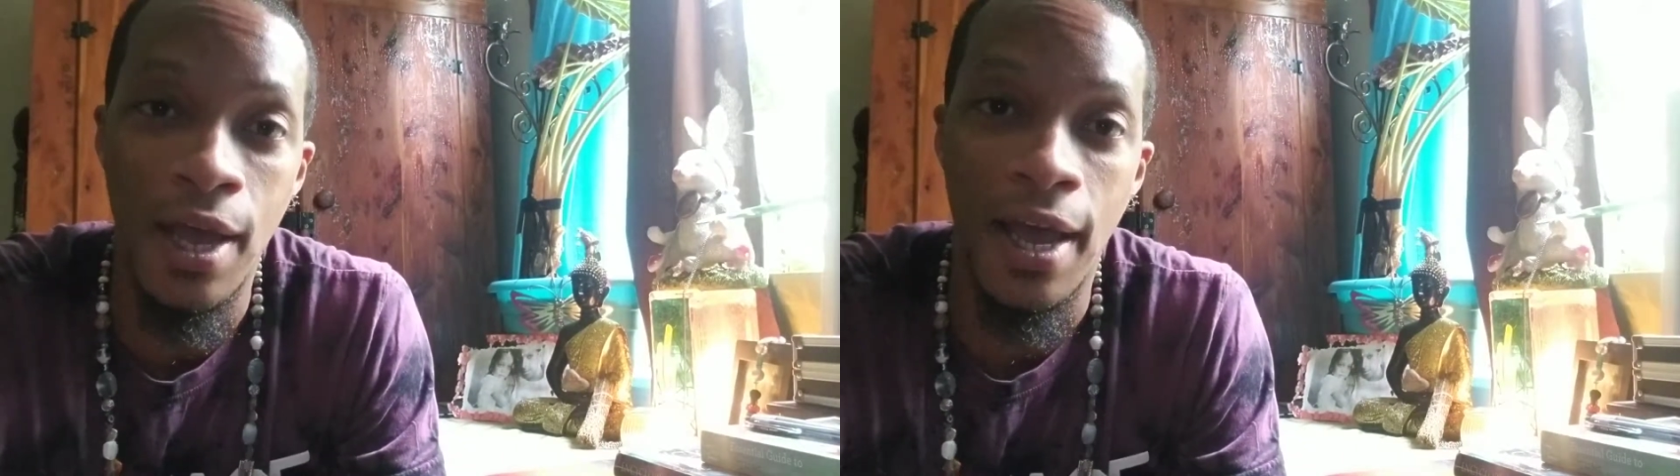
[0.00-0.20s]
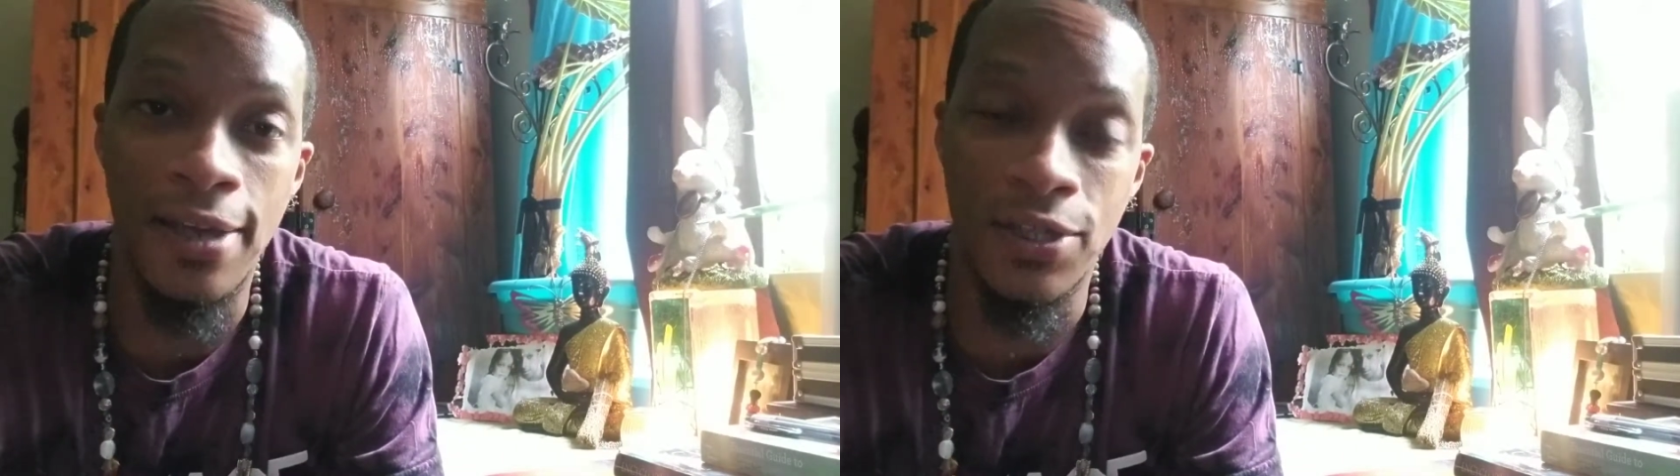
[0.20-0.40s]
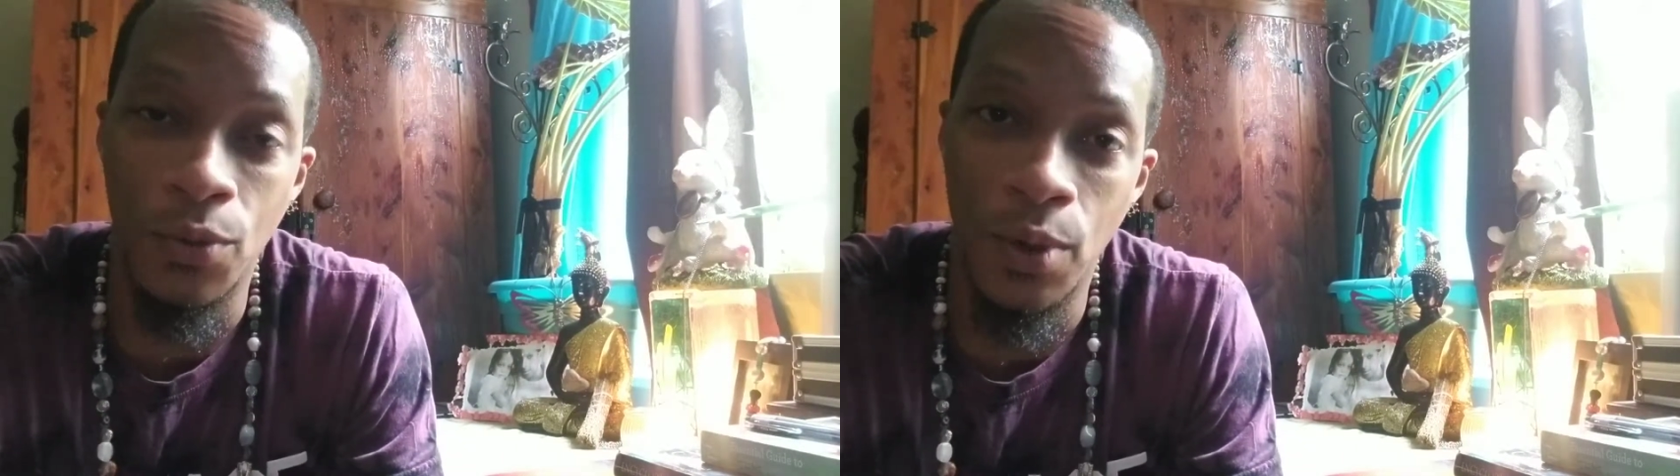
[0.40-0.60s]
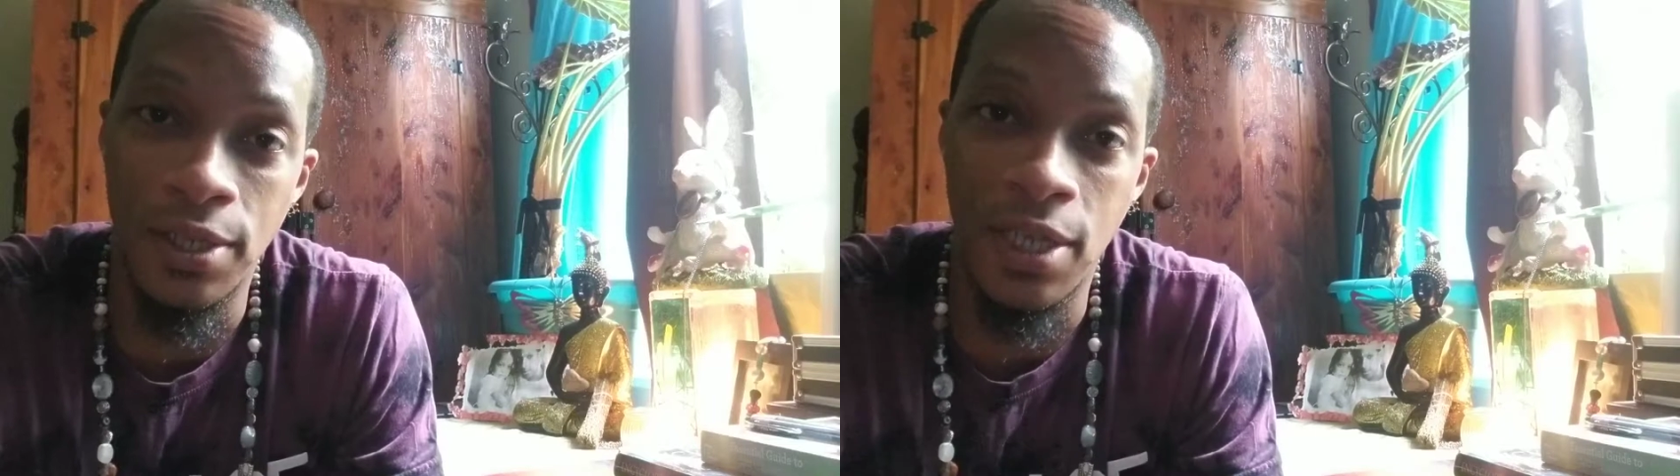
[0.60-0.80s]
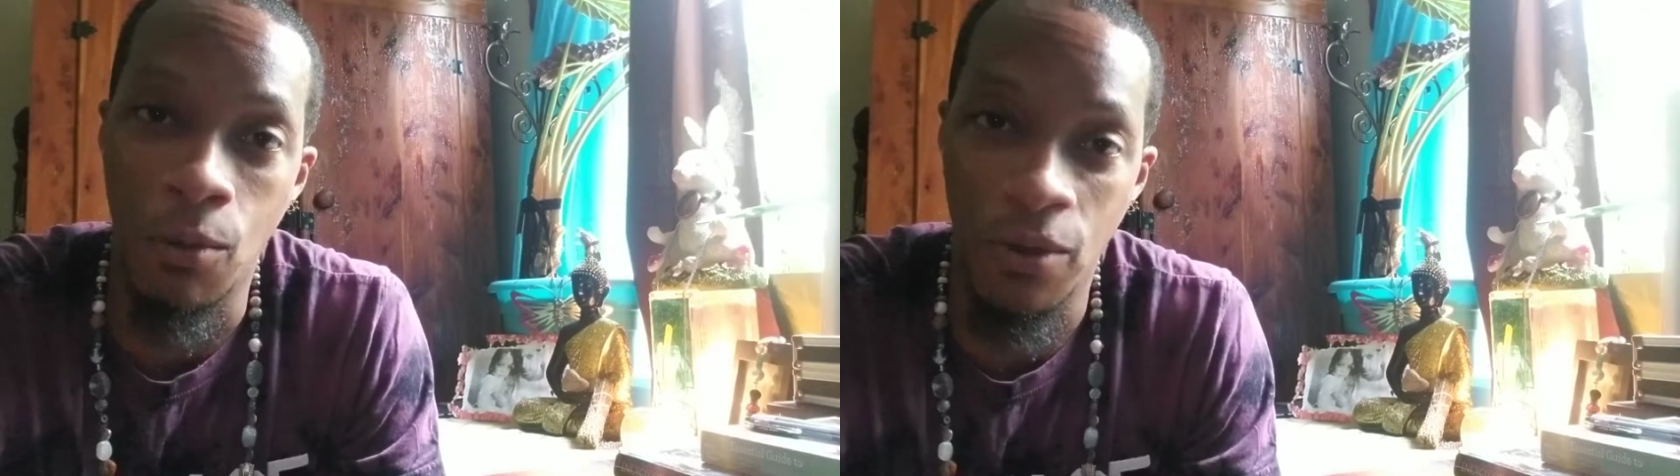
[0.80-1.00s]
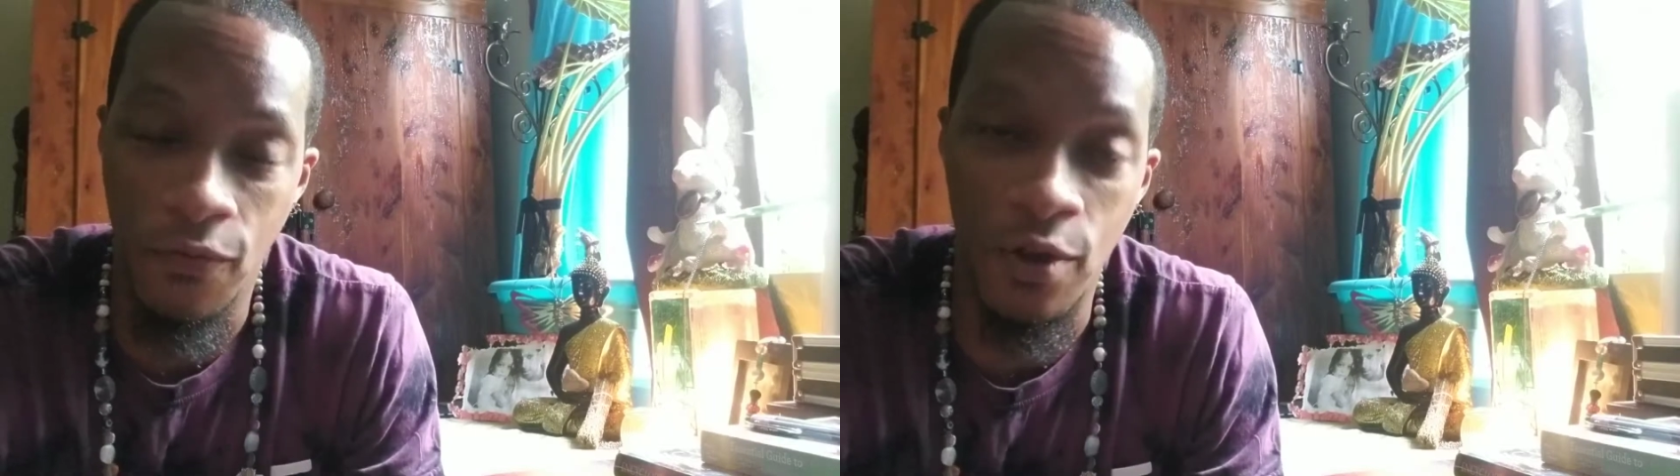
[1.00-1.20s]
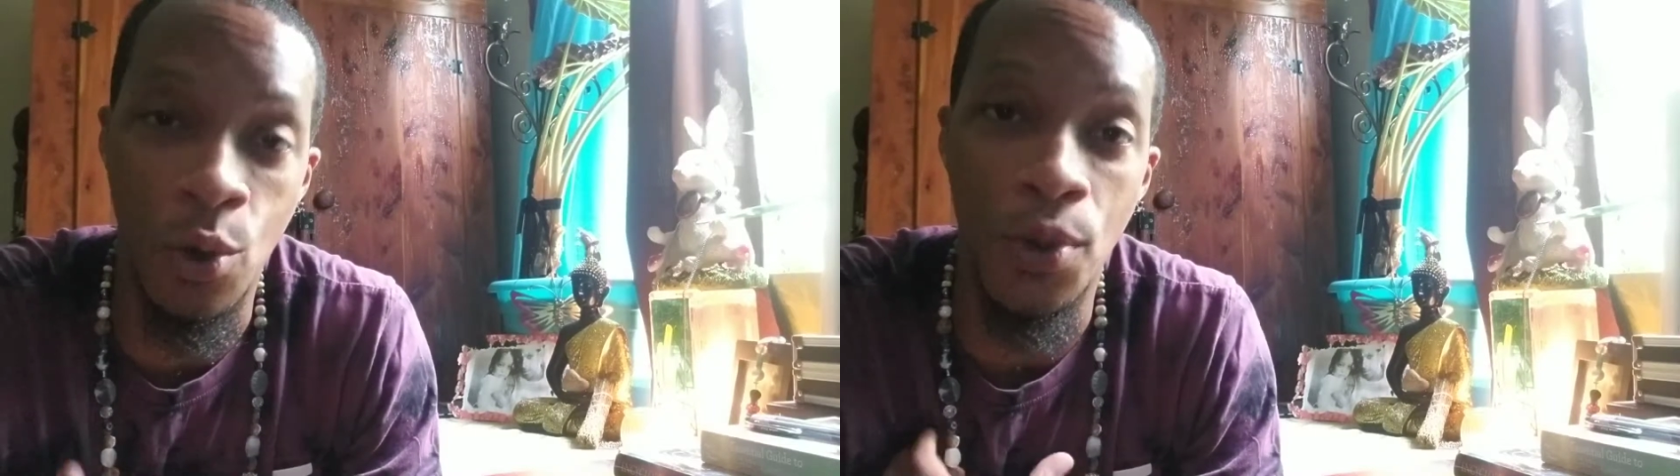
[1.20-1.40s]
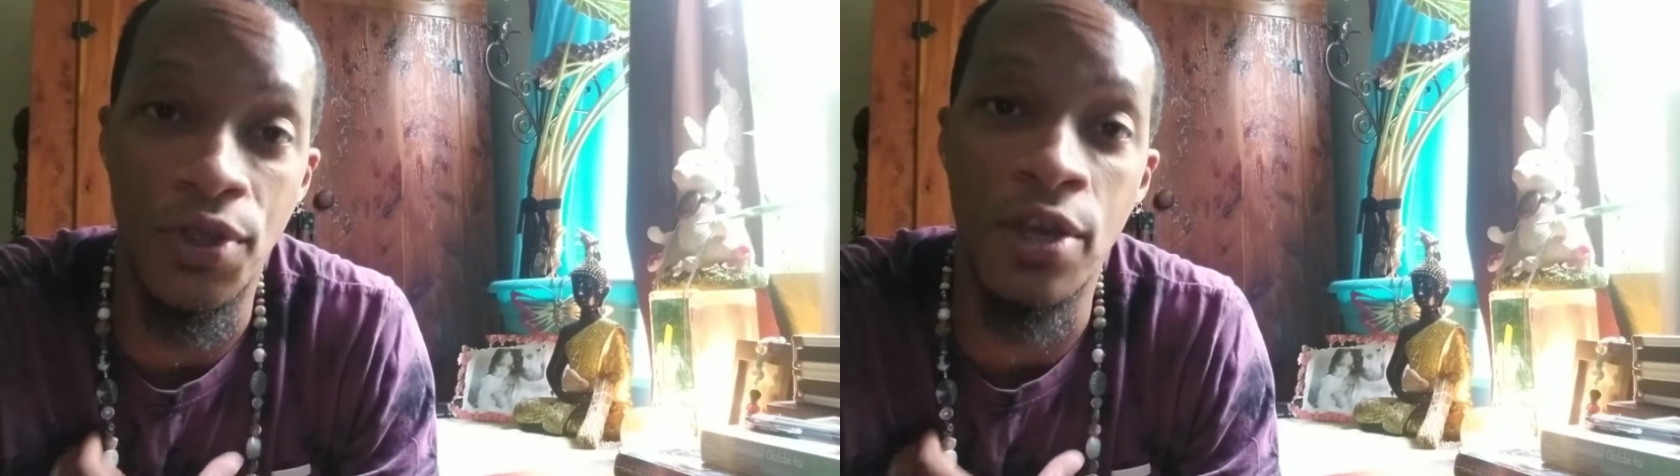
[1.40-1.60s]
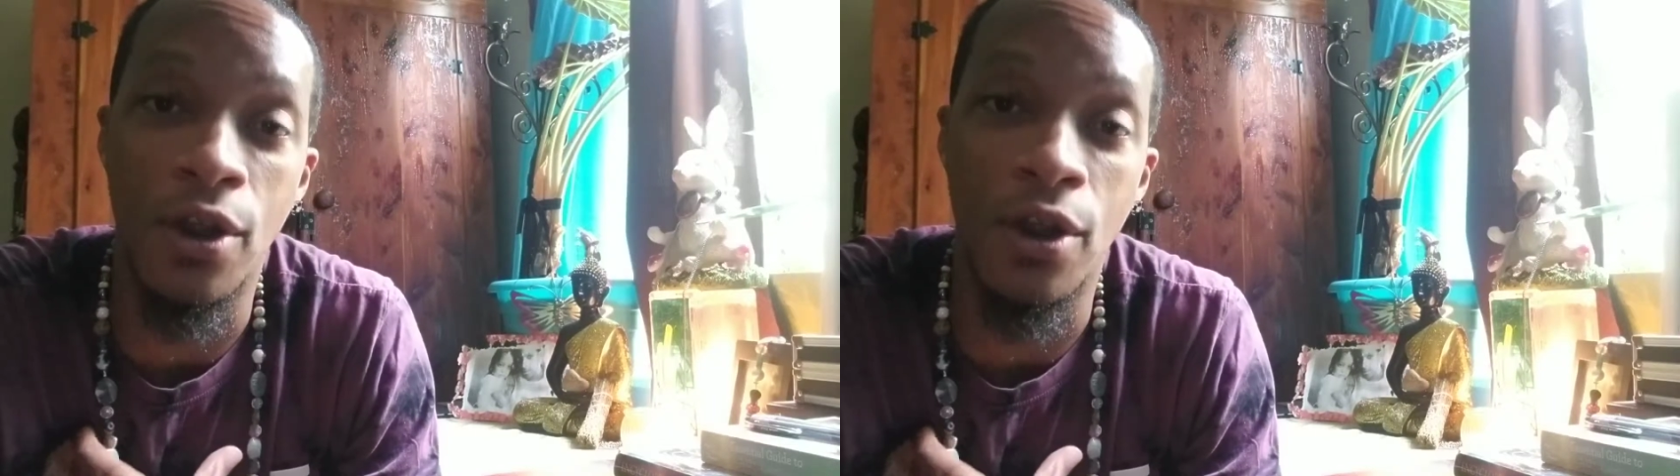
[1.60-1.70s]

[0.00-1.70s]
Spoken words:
as the ones that we feel within